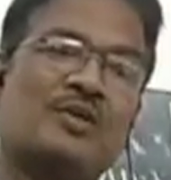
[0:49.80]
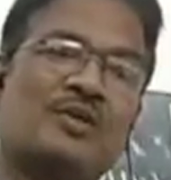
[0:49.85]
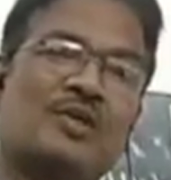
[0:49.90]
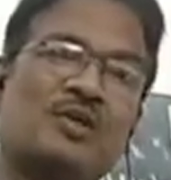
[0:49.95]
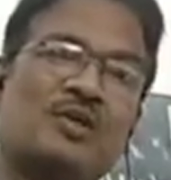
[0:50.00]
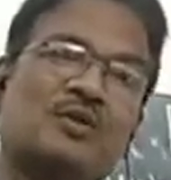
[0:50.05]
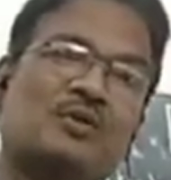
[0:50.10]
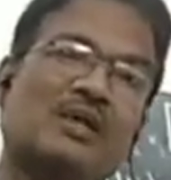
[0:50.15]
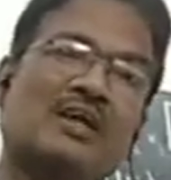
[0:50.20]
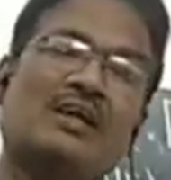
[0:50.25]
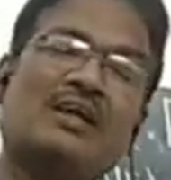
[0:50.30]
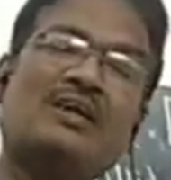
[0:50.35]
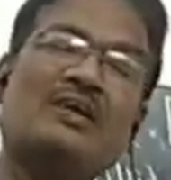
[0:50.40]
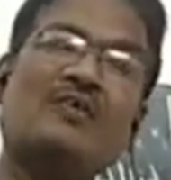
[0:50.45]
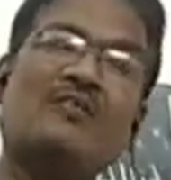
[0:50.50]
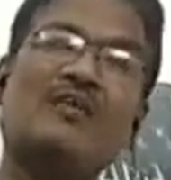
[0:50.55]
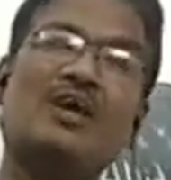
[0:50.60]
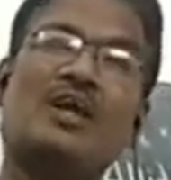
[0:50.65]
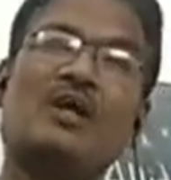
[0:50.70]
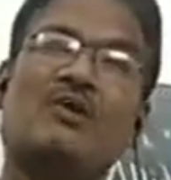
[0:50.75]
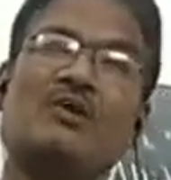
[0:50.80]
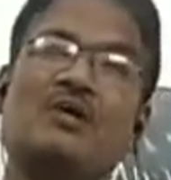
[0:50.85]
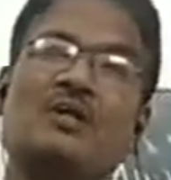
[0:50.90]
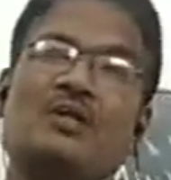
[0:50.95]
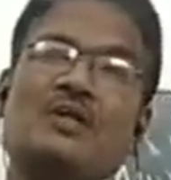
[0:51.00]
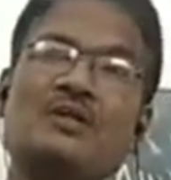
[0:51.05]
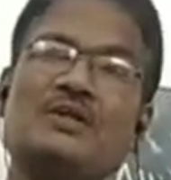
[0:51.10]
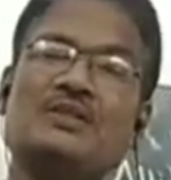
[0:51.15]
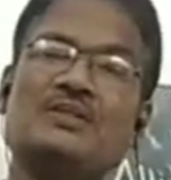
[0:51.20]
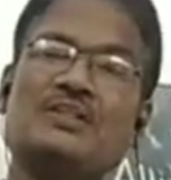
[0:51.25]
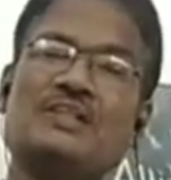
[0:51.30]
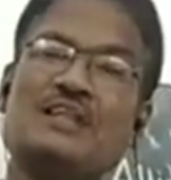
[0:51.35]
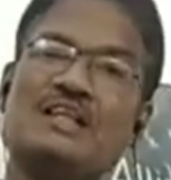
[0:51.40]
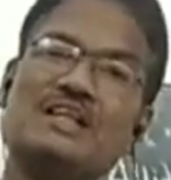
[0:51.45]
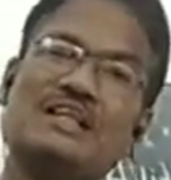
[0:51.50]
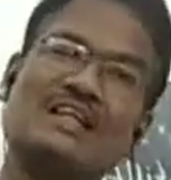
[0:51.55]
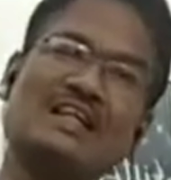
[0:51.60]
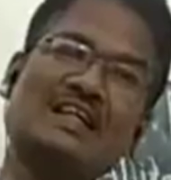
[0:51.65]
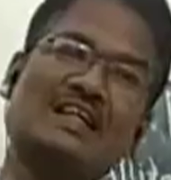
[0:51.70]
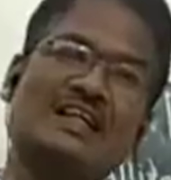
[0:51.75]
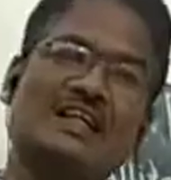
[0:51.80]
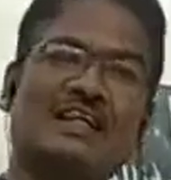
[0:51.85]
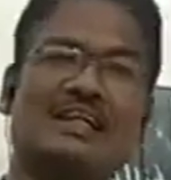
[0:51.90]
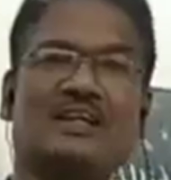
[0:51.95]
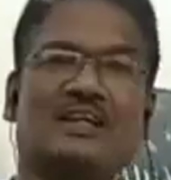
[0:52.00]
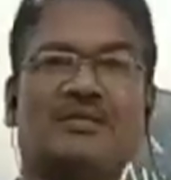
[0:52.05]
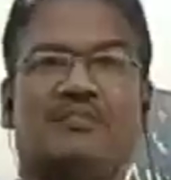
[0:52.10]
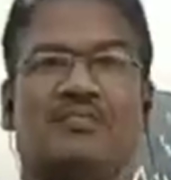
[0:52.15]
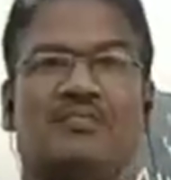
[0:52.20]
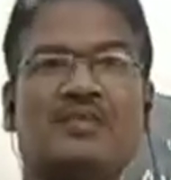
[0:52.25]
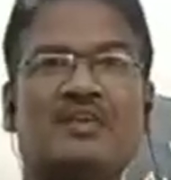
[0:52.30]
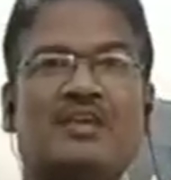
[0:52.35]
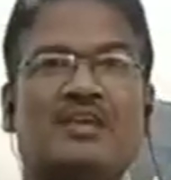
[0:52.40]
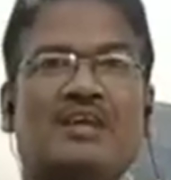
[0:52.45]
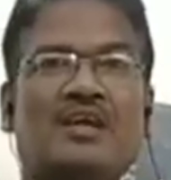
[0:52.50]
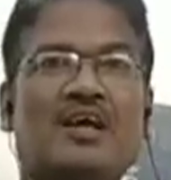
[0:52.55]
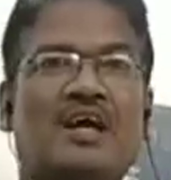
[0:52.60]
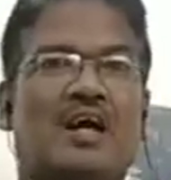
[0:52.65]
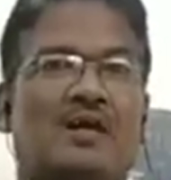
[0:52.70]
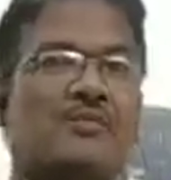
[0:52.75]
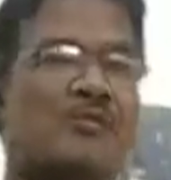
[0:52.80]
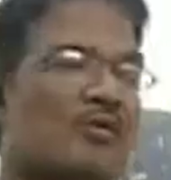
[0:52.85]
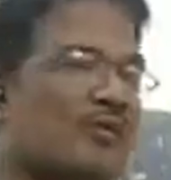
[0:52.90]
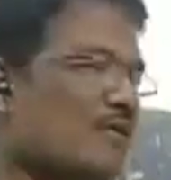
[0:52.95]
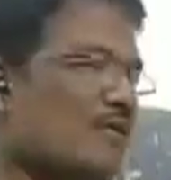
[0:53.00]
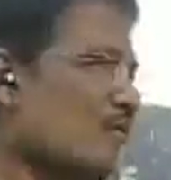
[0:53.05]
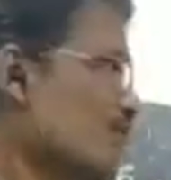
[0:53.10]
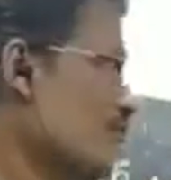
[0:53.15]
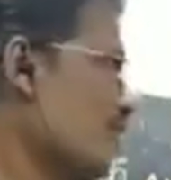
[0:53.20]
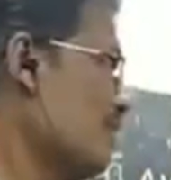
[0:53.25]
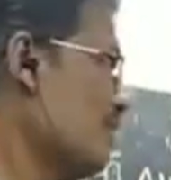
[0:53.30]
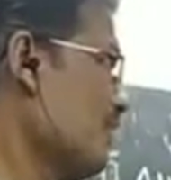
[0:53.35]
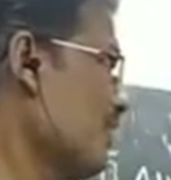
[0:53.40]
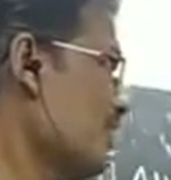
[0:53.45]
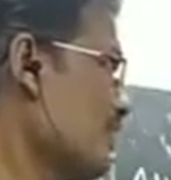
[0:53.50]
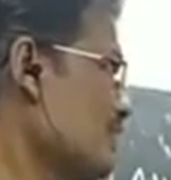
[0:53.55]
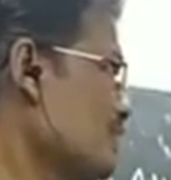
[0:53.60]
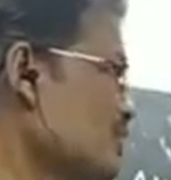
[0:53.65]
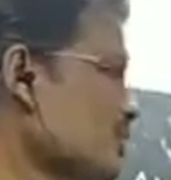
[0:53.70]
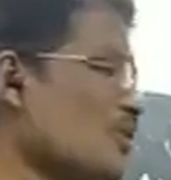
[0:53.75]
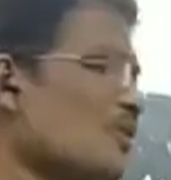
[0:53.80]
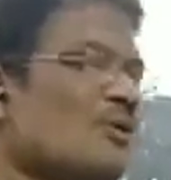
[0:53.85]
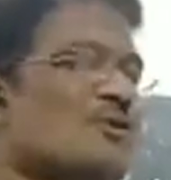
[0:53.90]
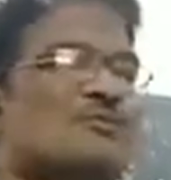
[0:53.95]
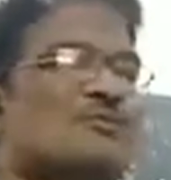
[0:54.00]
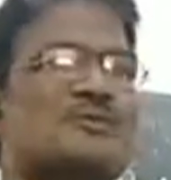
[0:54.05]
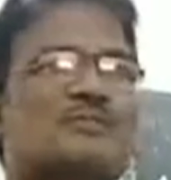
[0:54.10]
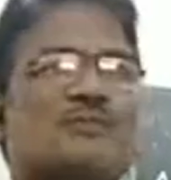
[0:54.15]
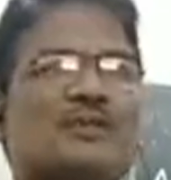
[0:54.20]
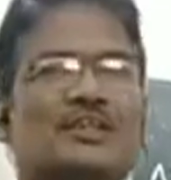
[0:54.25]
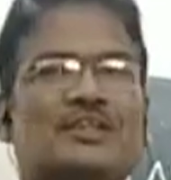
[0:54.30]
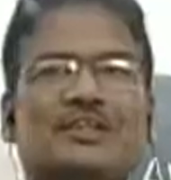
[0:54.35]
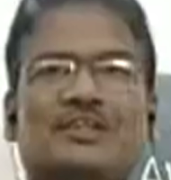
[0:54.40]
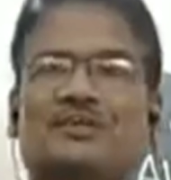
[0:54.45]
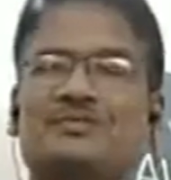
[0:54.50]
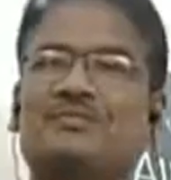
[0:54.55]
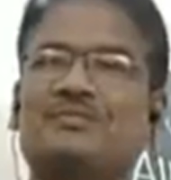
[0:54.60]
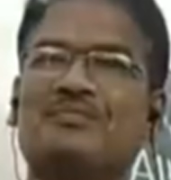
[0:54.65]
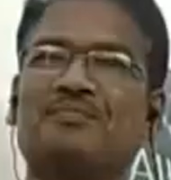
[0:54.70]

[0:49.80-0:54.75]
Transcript: today we are going to see in detail about figures of speech.